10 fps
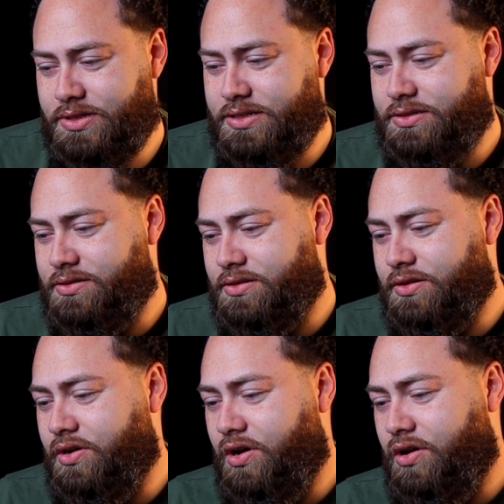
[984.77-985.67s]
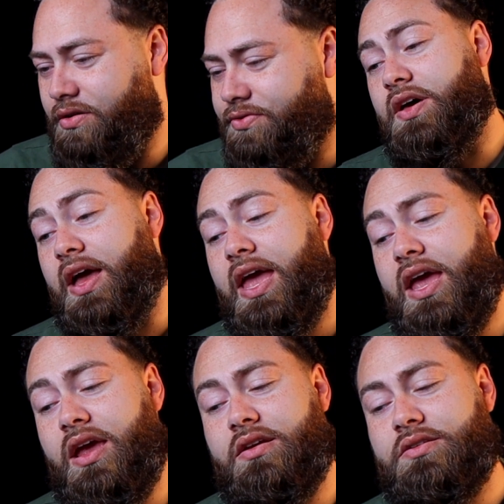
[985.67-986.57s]
That's a little off. The
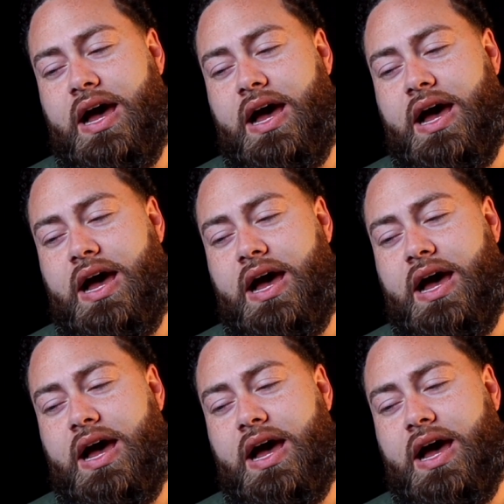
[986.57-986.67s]
hand.